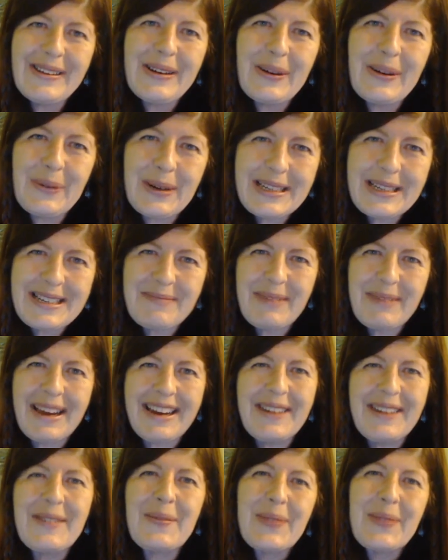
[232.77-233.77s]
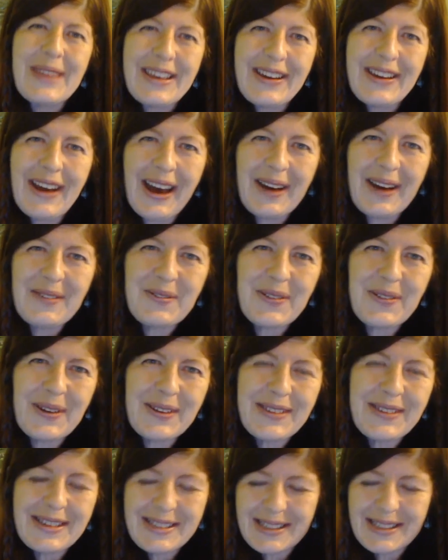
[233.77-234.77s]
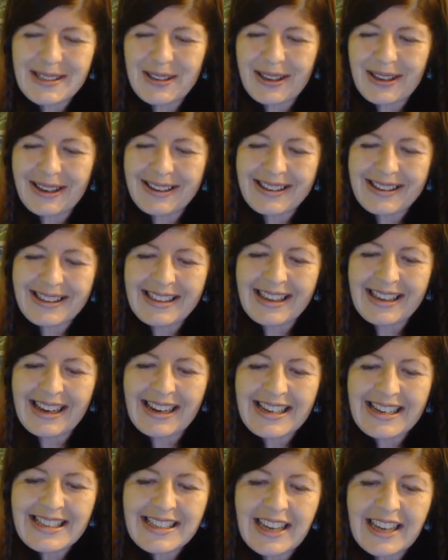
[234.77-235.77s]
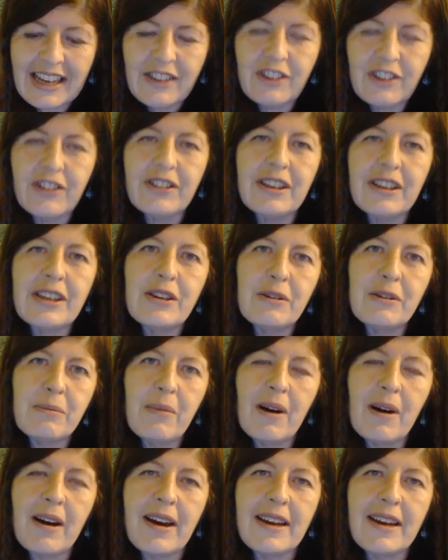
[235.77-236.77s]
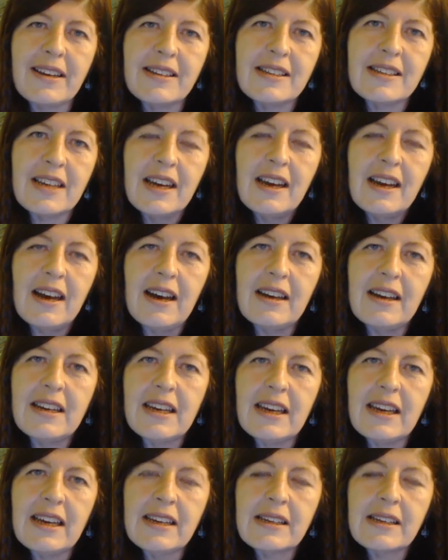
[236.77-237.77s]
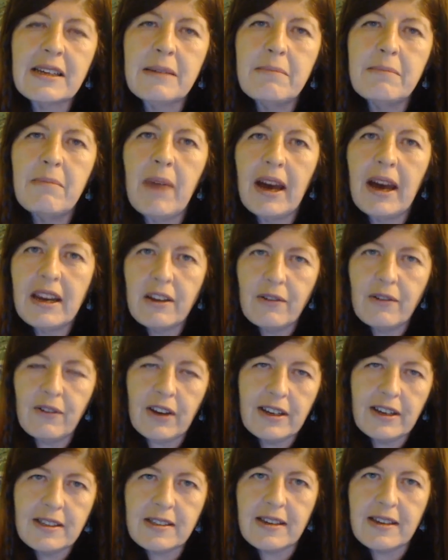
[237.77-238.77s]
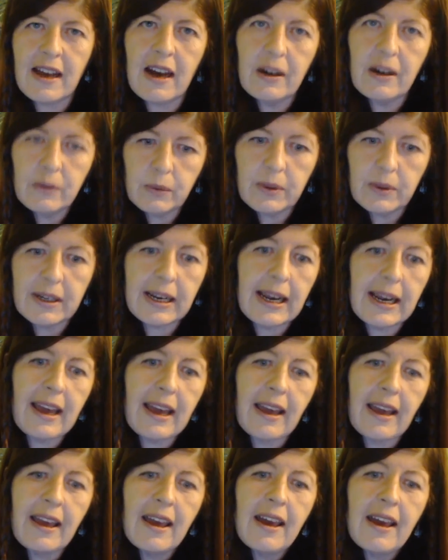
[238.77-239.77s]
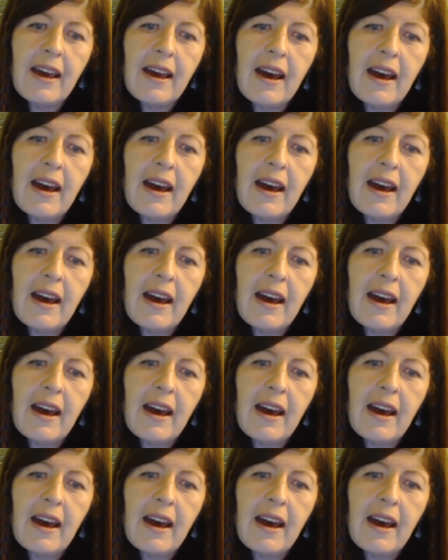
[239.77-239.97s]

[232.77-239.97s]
you know what I mean. You have an intention in your mind, and it can manifest outwardly.